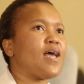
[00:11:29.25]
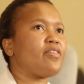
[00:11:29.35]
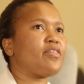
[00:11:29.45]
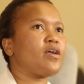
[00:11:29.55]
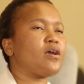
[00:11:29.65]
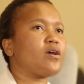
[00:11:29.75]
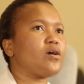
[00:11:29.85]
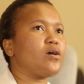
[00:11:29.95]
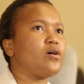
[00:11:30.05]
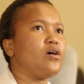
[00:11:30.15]
And I
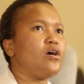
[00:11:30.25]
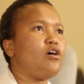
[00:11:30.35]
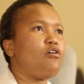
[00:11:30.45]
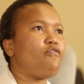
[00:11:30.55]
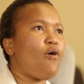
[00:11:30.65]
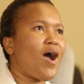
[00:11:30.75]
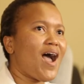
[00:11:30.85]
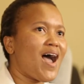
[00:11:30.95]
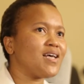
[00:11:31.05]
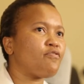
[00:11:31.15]
think
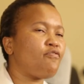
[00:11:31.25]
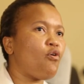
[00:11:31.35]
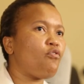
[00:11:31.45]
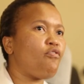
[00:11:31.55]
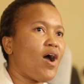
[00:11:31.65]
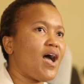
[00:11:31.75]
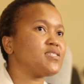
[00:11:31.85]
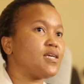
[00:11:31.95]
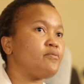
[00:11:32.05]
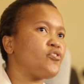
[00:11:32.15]
for
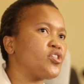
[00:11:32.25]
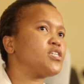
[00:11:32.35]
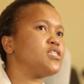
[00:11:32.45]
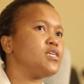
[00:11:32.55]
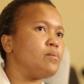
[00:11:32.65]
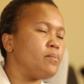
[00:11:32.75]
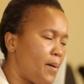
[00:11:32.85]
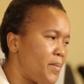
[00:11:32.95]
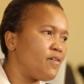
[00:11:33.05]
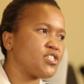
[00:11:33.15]
us and for the team,